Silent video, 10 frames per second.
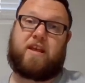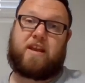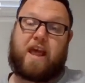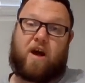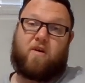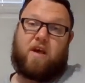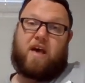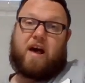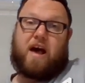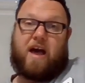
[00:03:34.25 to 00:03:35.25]
Now,
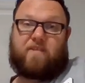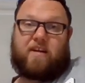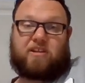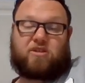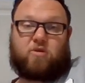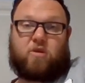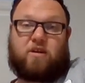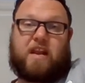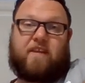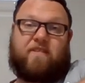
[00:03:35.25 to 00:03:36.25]
I've got a sword
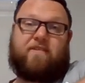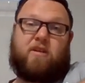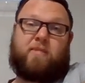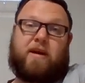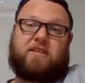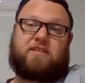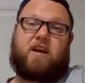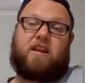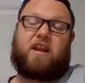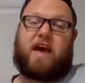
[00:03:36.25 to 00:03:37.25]
that I've given to my
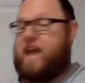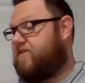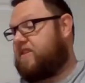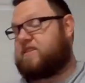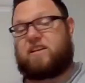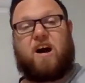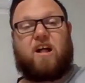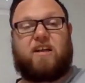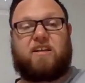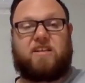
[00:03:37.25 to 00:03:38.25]
son. I had this in
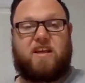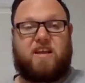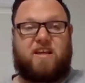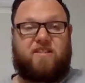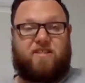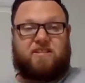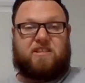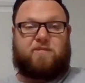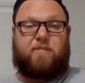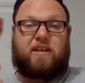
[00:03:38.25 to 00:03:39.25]
college. This
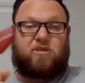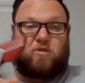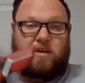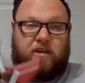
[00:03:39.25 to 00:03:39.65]
is my sword.